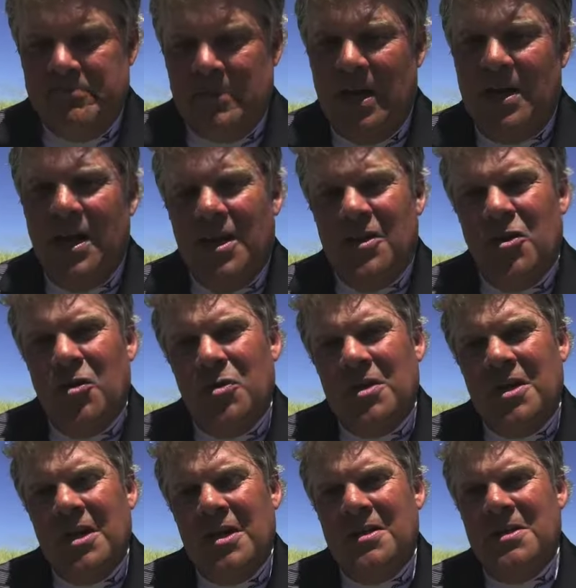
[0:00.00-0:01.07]
I know
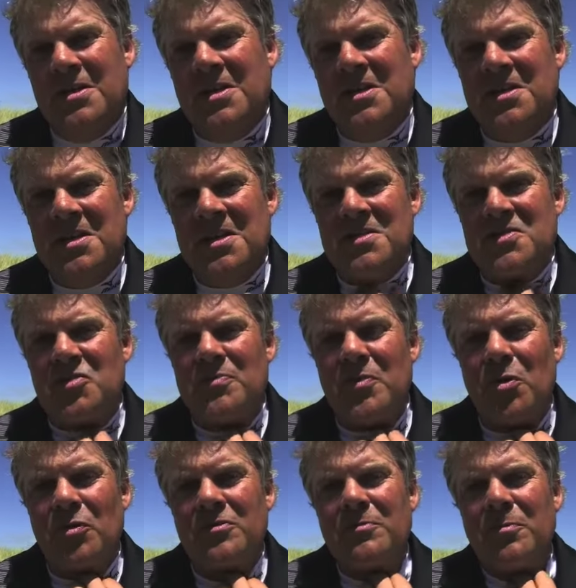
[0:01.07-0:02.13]
again it's a
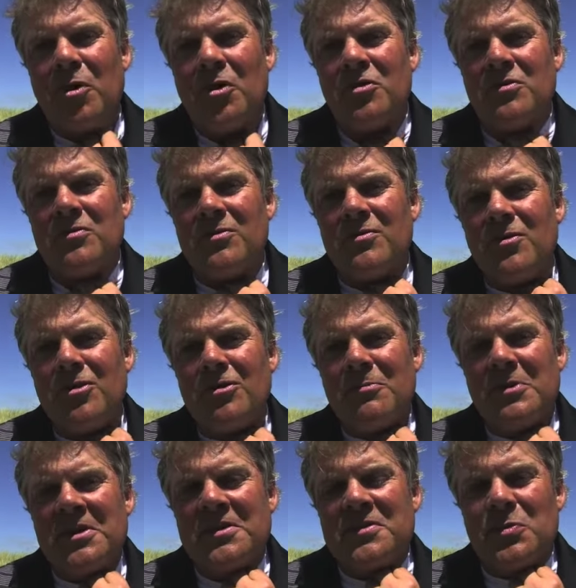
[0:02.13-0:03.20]
remote part of the world,
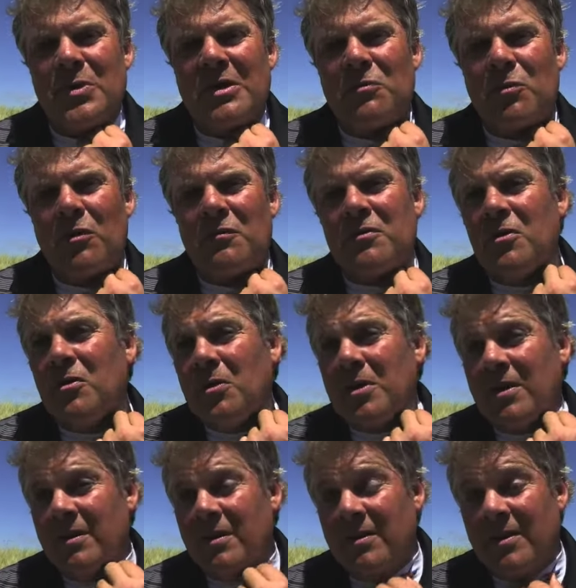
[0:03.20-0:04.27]
but it's well worth
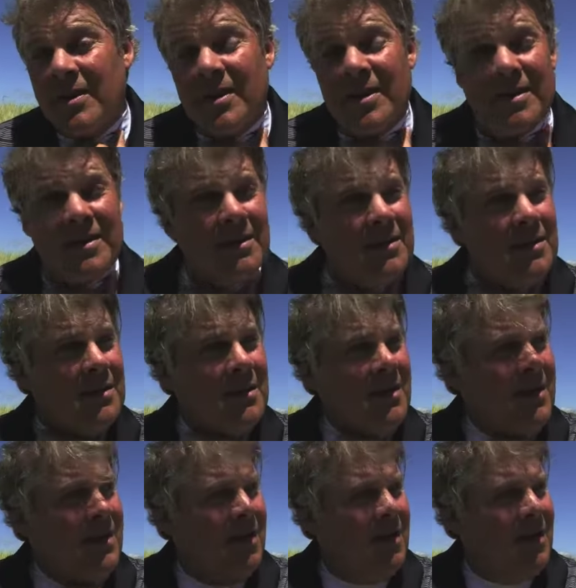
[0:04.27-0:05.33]
going here. And
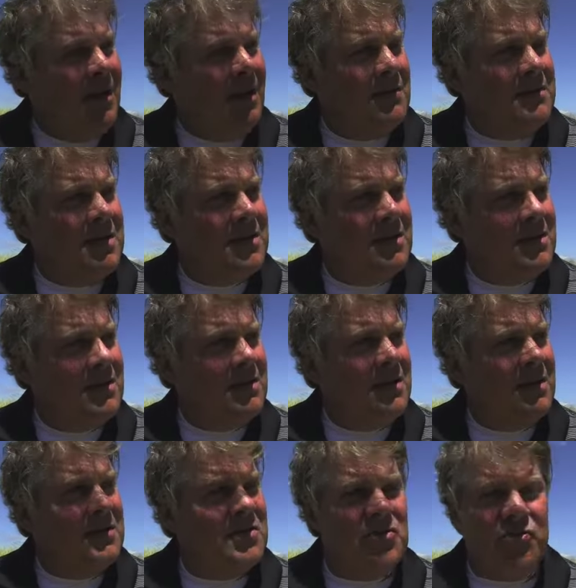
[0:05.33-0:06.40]
I think
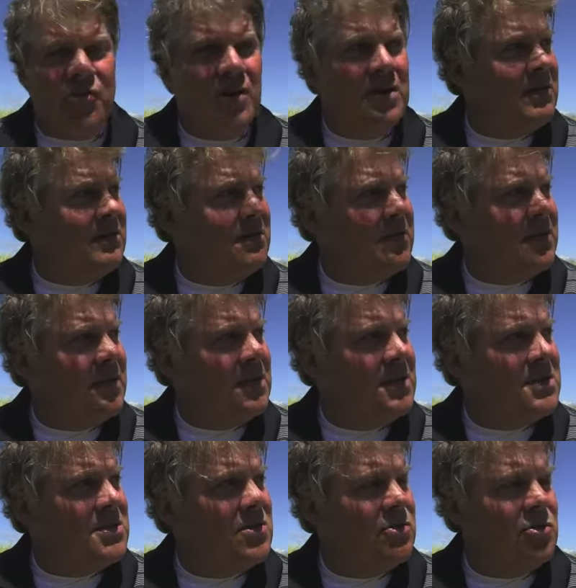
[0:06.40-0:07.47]
another striking thing
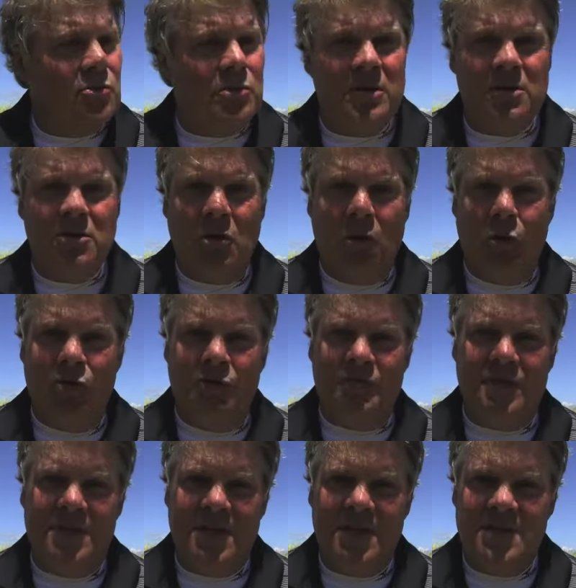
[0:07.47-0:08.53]
is not only the golf,
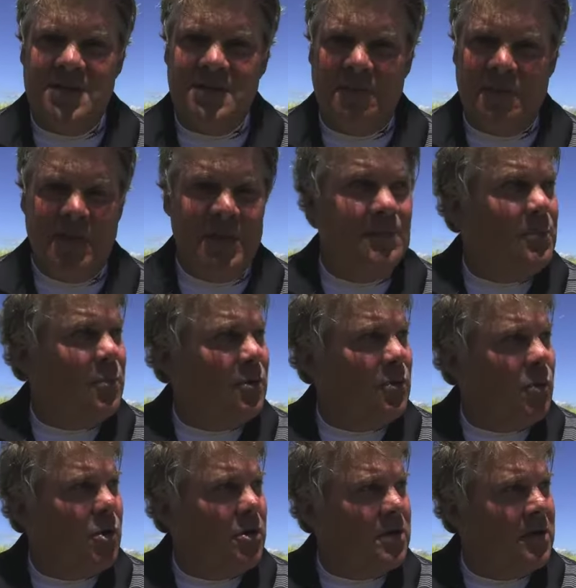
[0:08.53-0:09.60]
it's the people
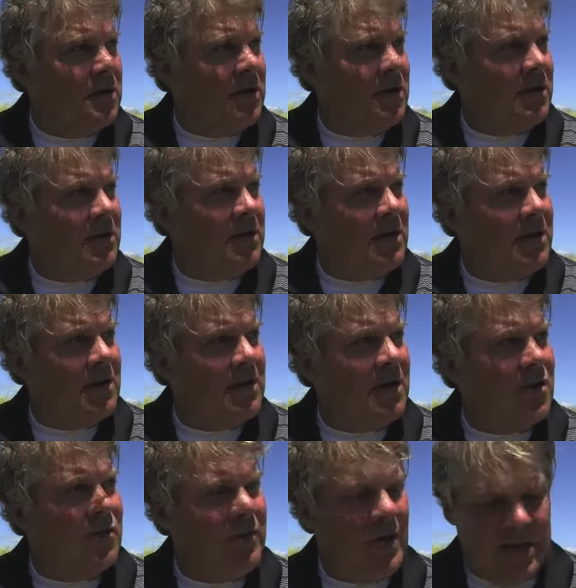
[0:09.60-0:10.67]
working here and
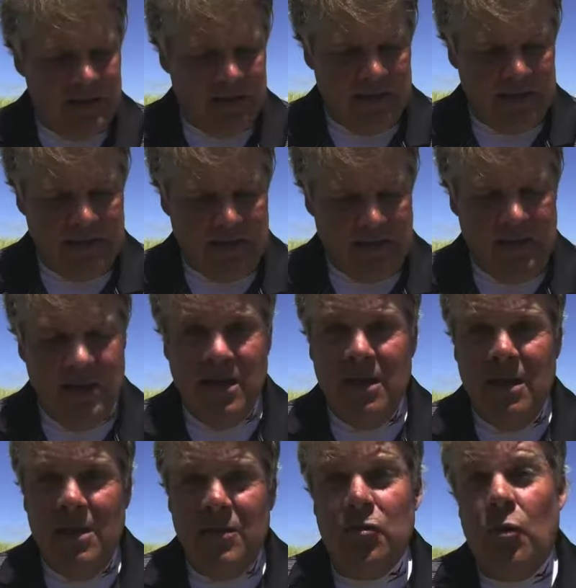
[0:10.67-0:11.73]
kind of handling
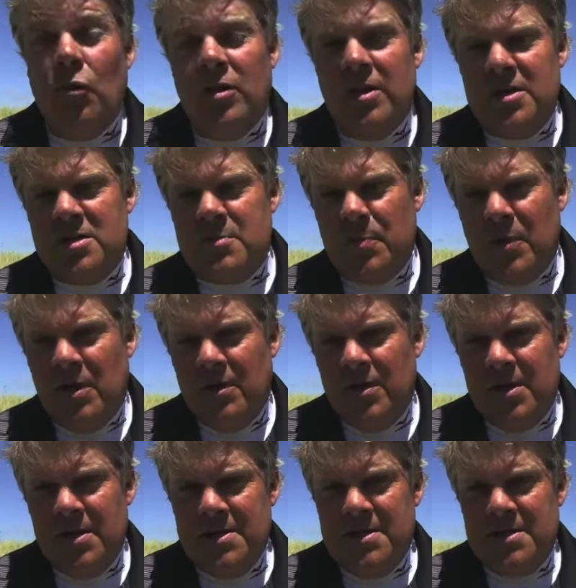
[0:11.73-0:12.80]
your
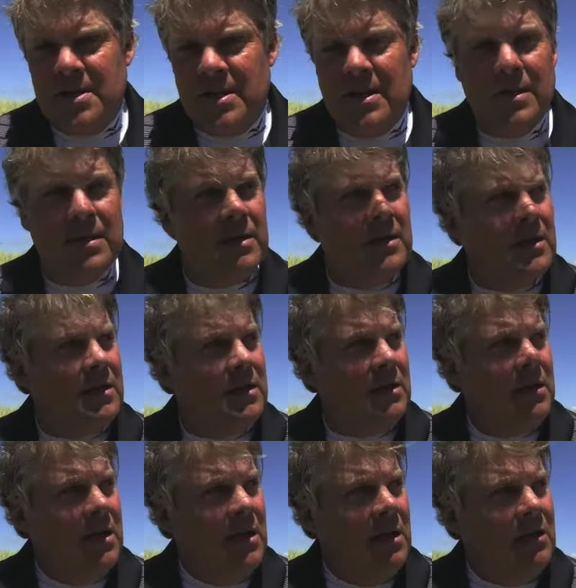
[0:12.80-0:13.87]
experience. And
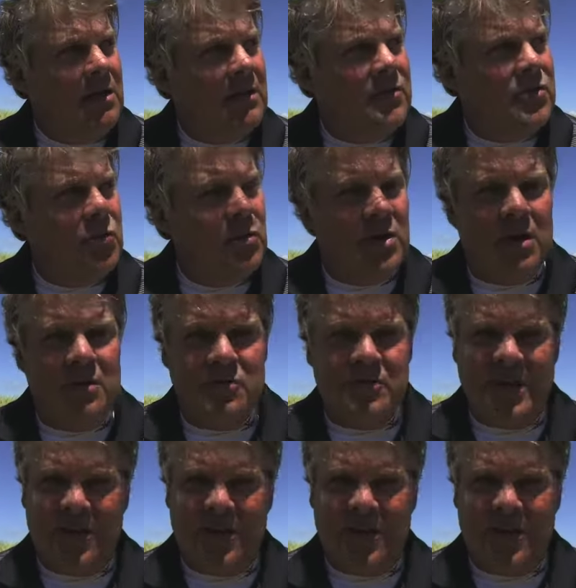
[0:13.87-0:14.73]
there are 2 kinds of